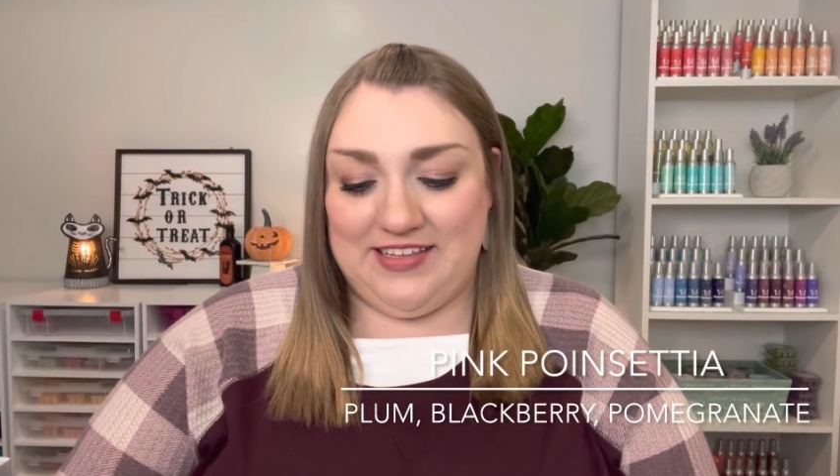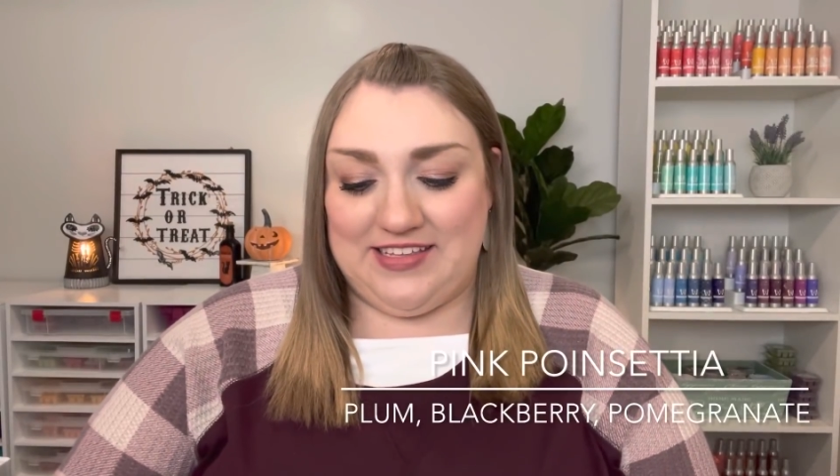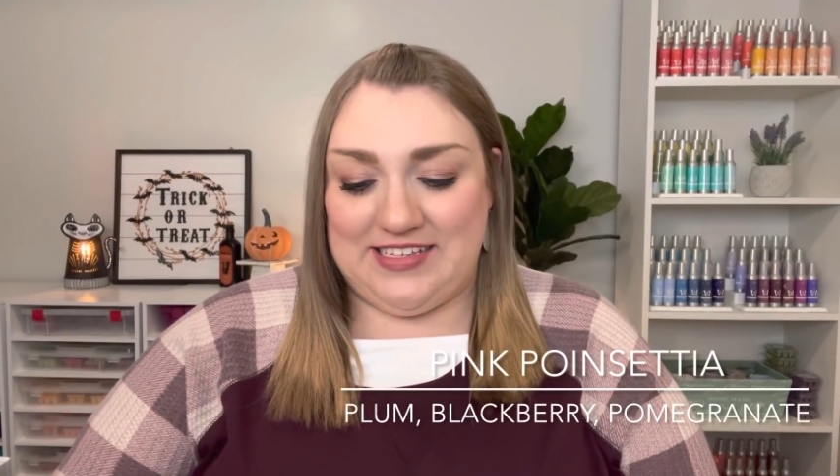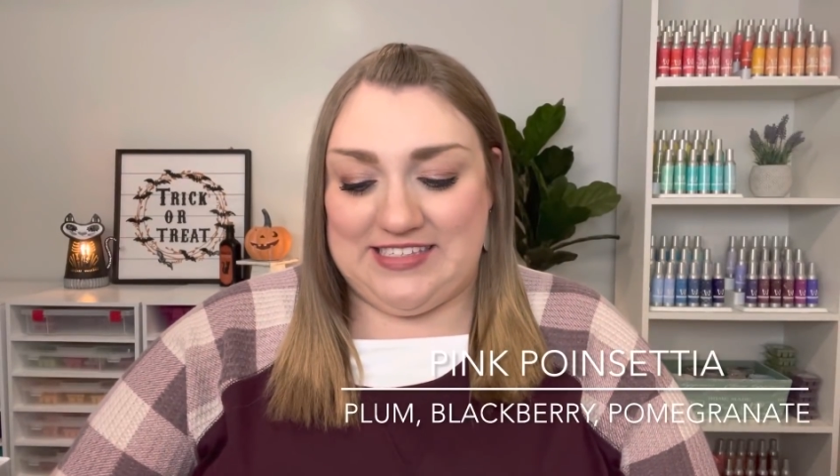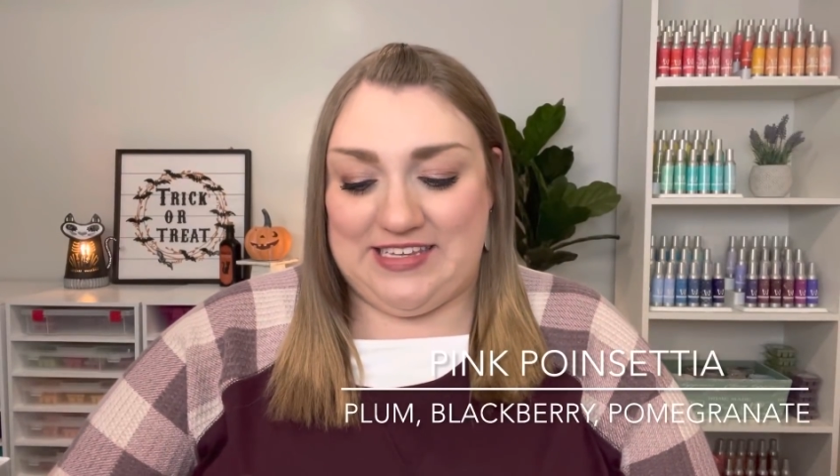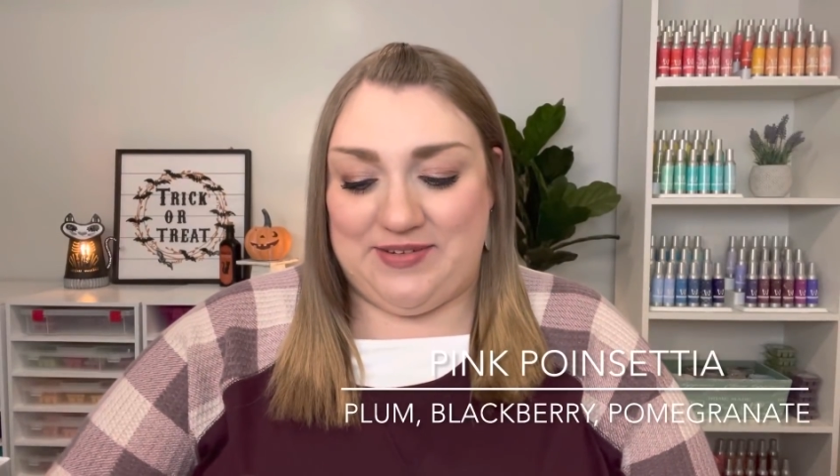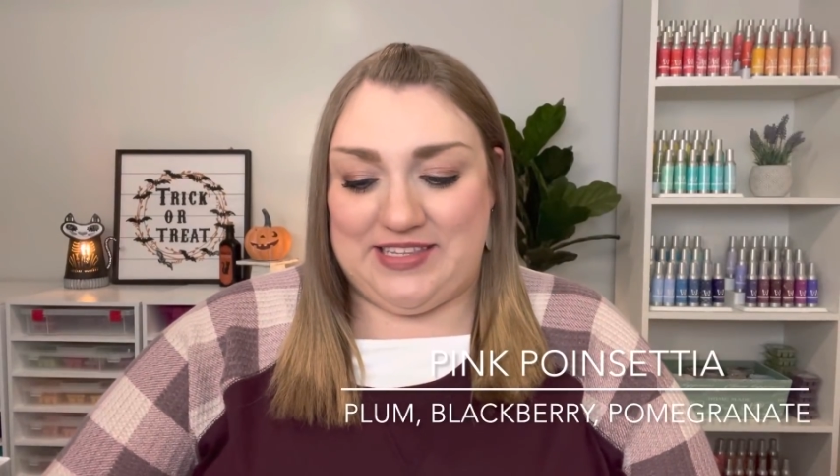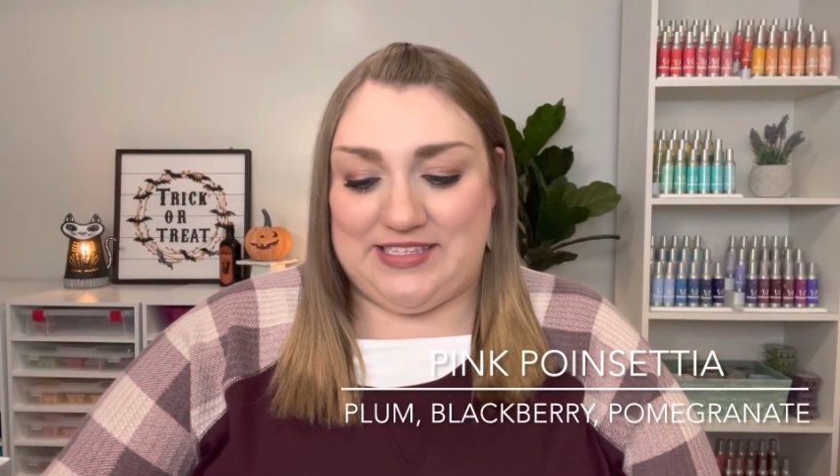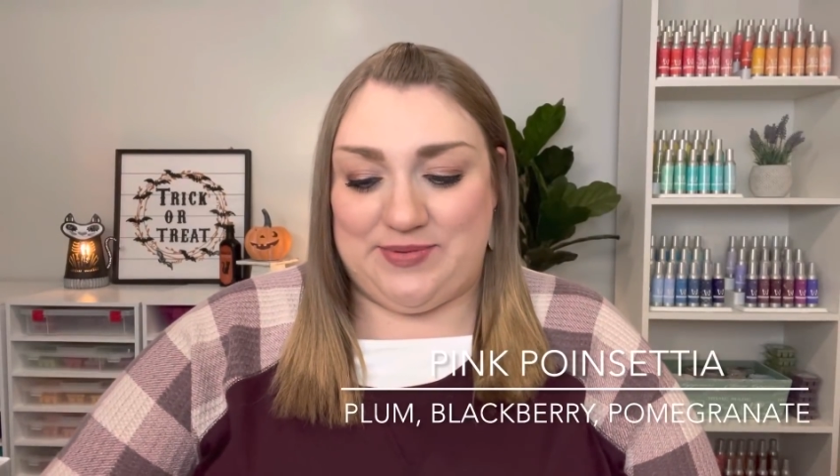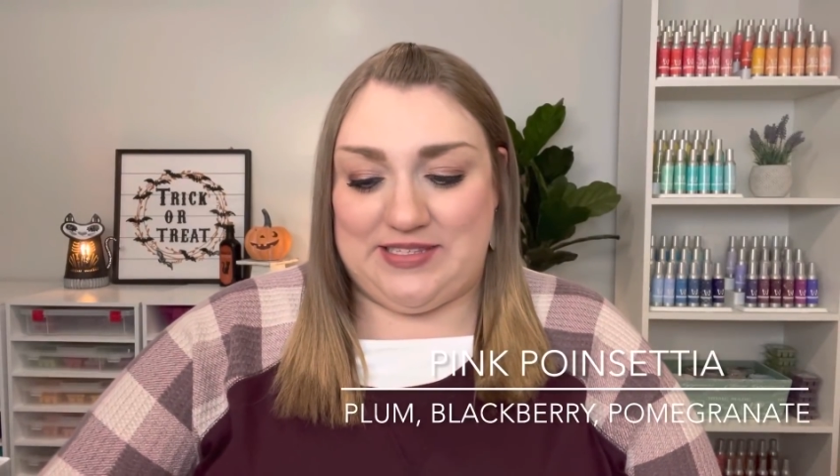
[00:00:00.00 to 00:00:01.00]
Let's see what
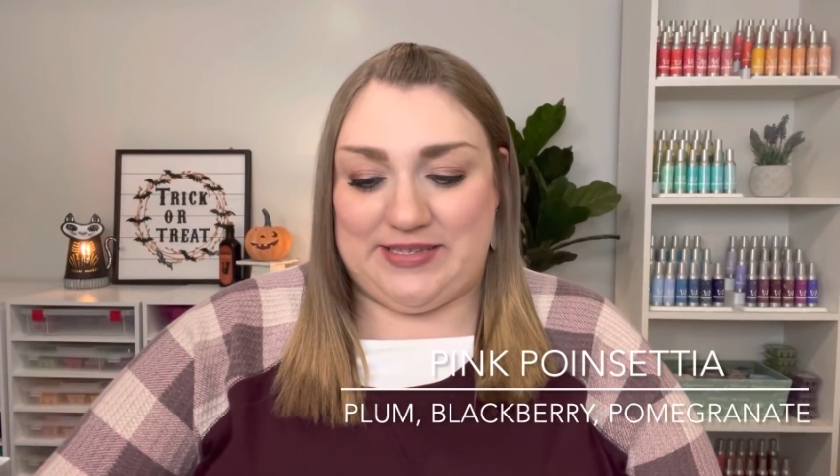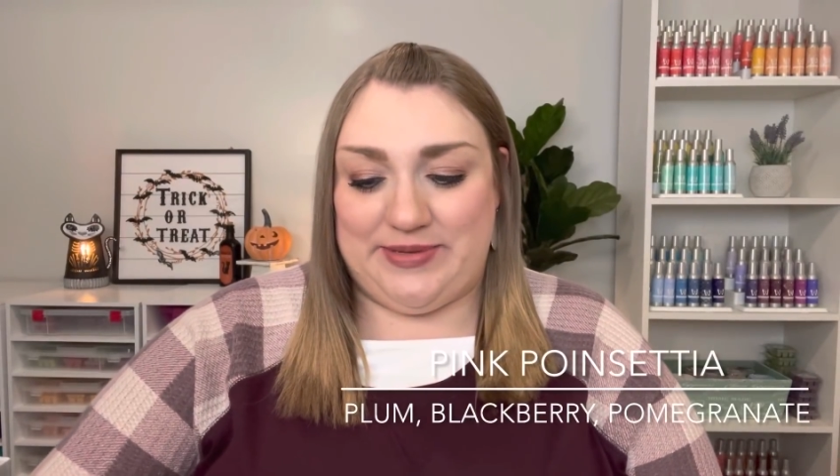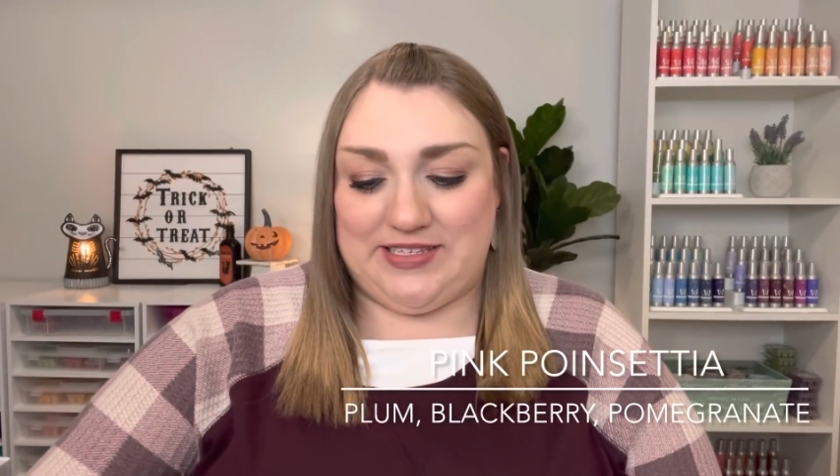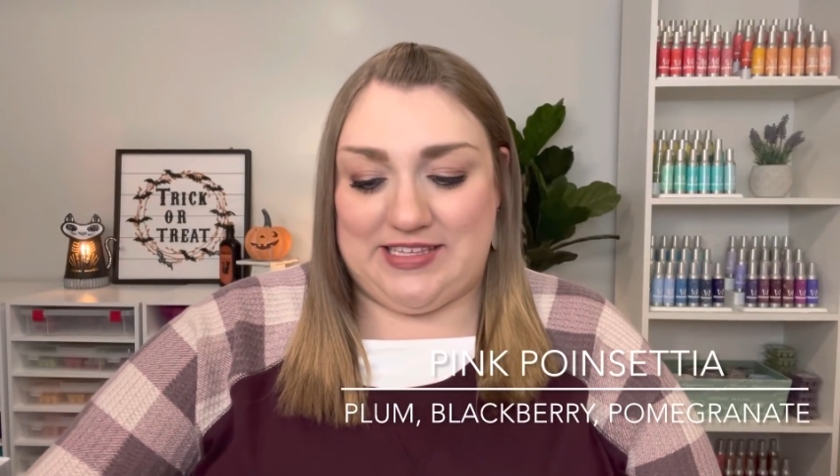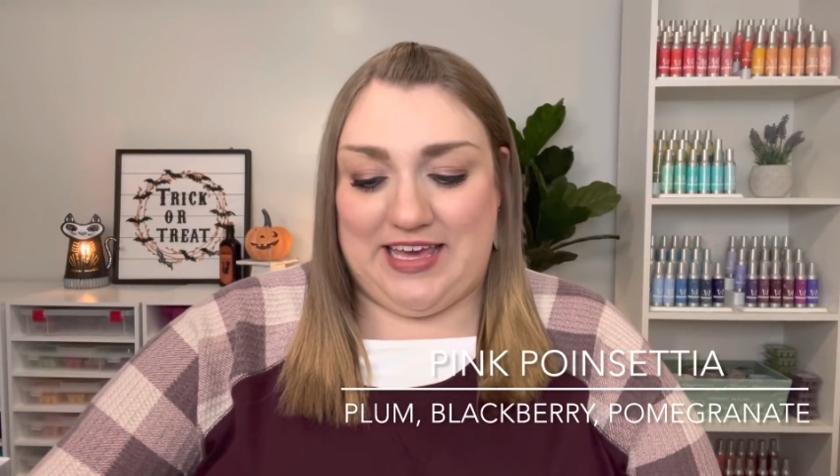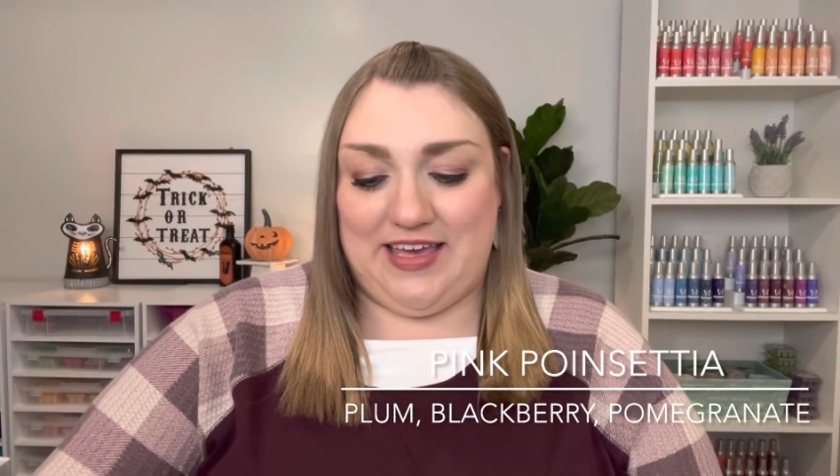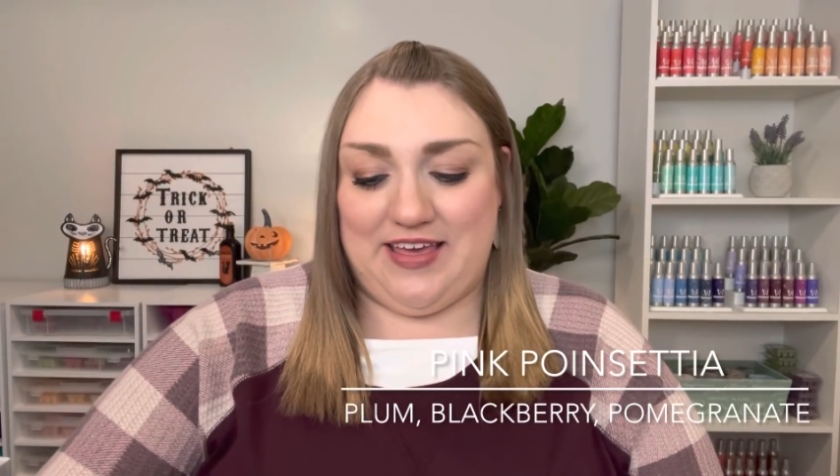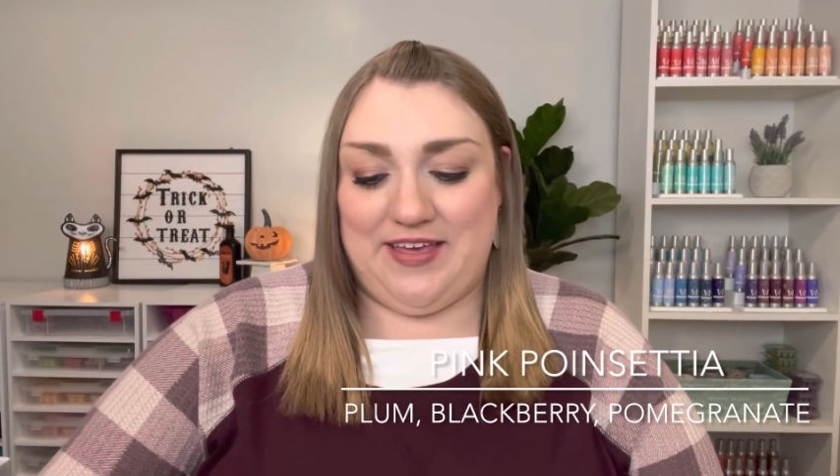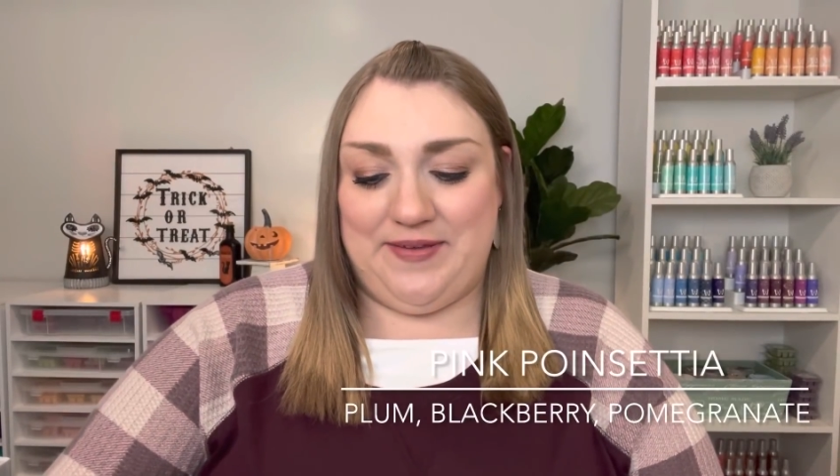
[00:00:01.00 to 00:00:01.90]
this one smells like.